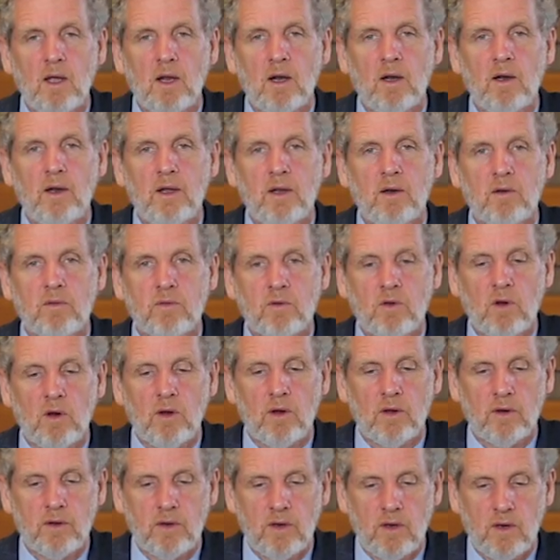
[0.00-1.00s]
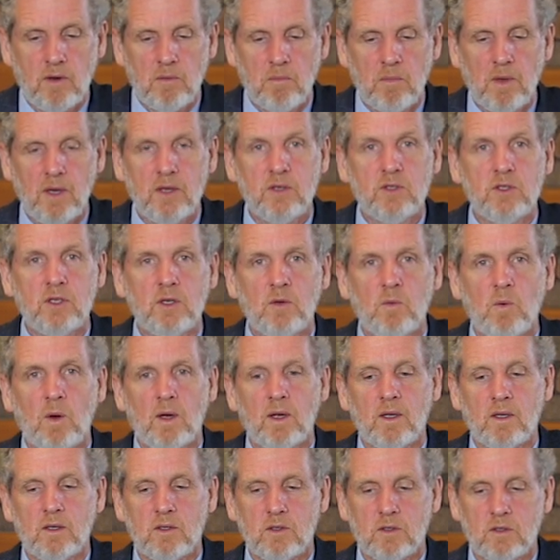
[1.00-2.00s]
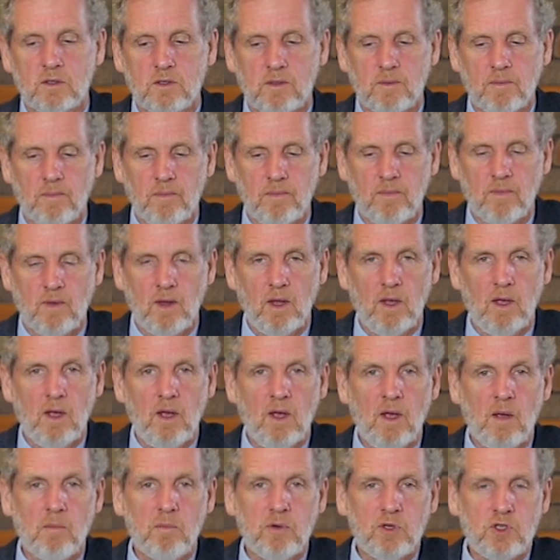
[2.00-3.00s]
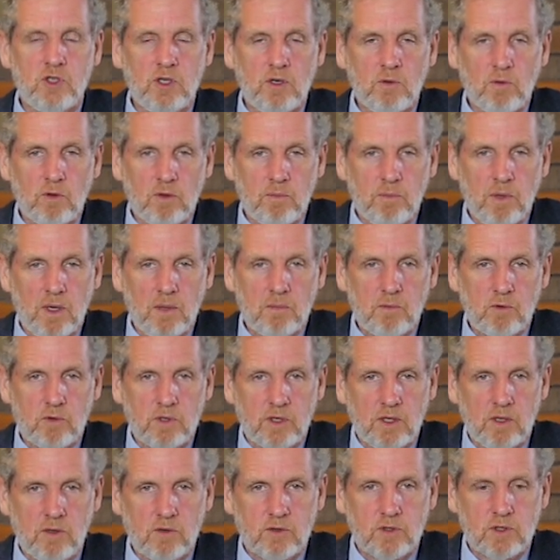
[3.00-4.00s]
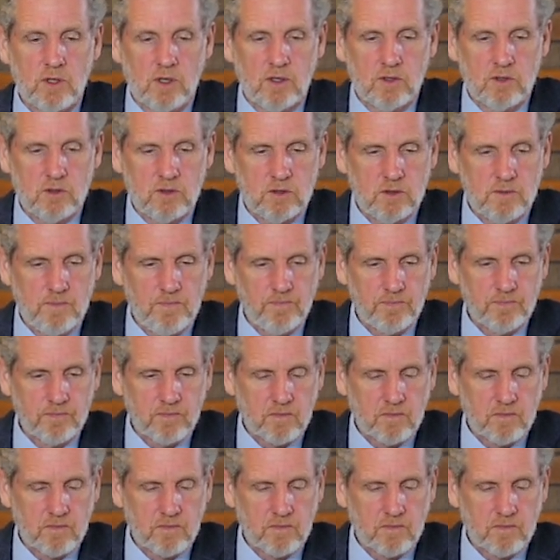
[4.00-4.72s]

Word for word: led of God in amazing ways. But you know what the Bible tells us?